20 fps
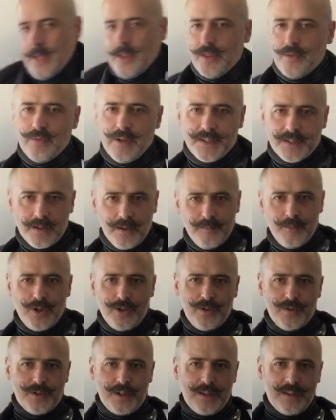The reason I'm
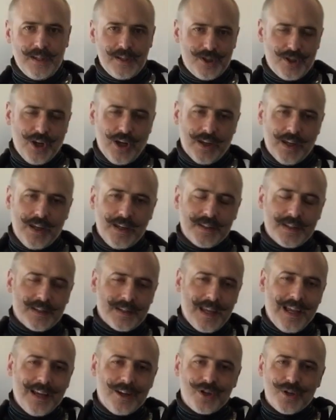choosing this jacket is
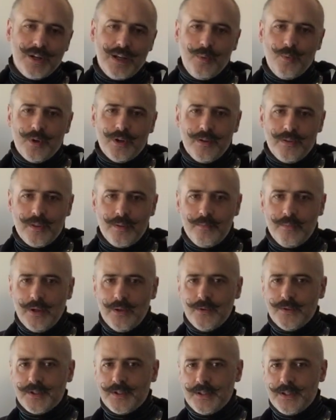it's actually one of the
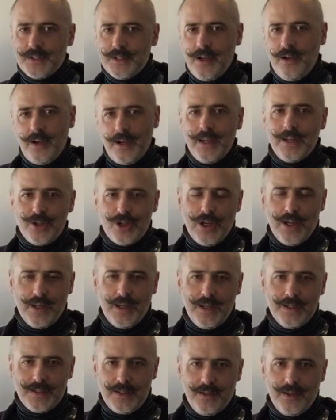most tight
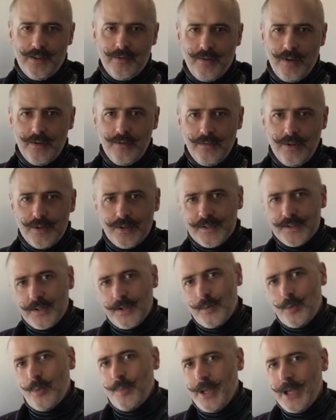jackets in the throat region,
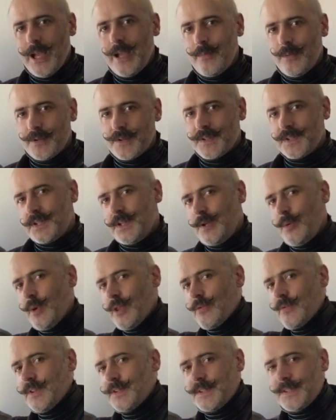so we'll be able to see
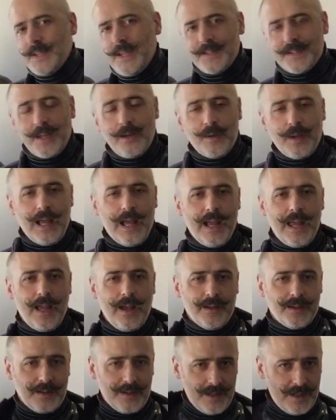whether it sits okay
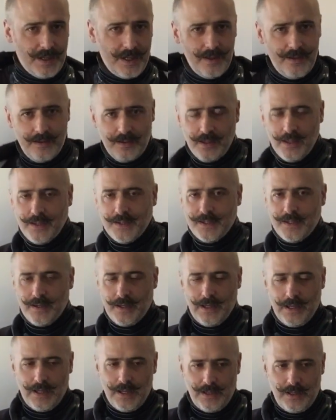underneath
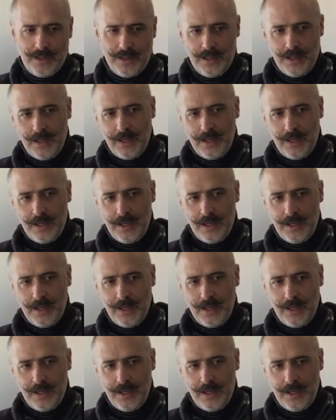this, okay?